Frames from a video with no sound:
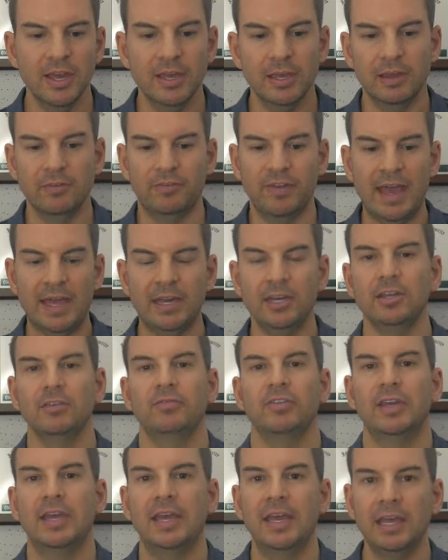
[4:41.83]
If any of
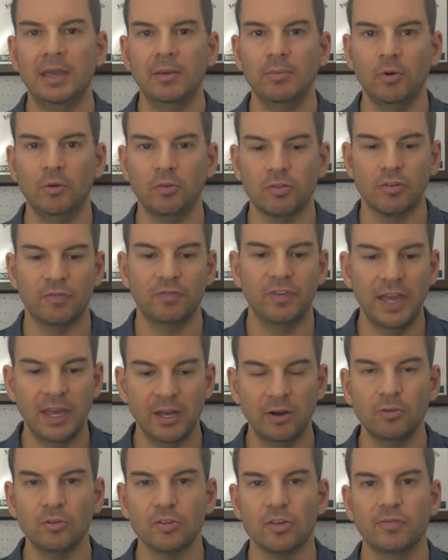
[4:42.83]
the cables
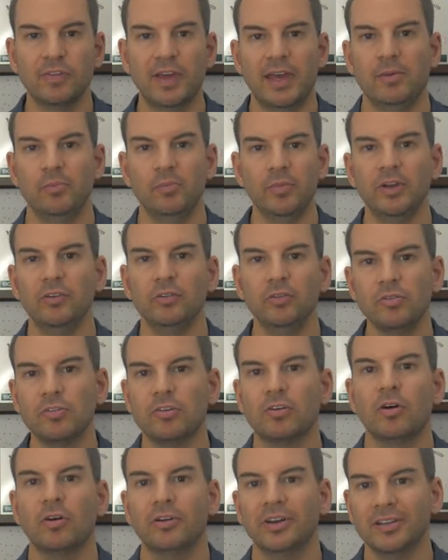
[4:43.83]
fails, then we lose
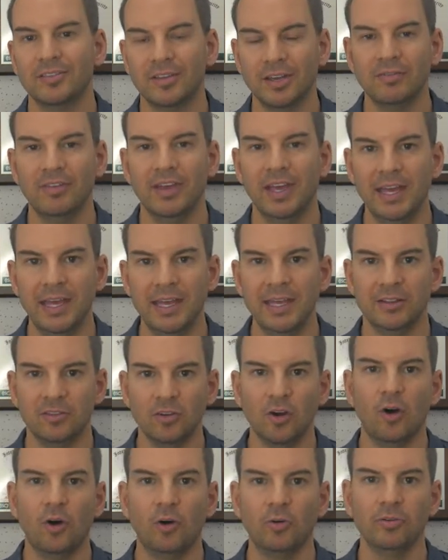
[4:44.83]
connectivity
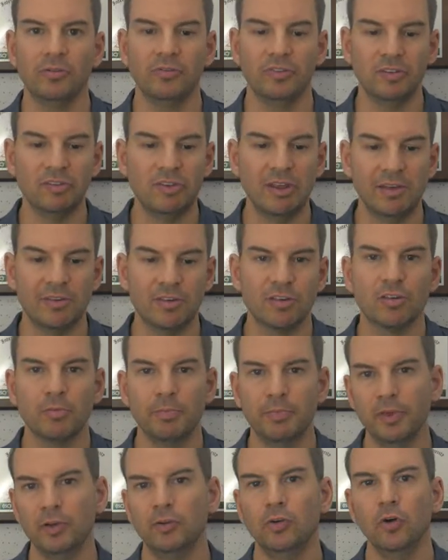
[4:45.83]
to all of the discs
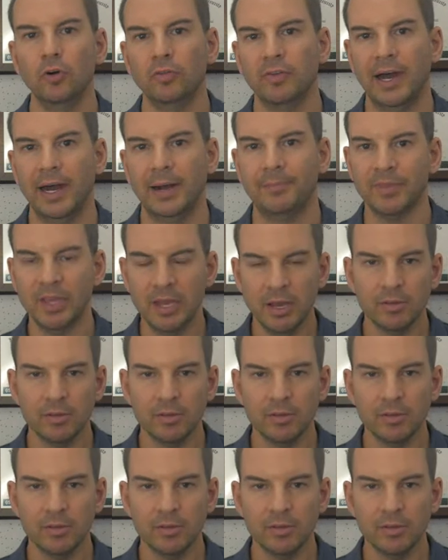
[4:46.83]
below that.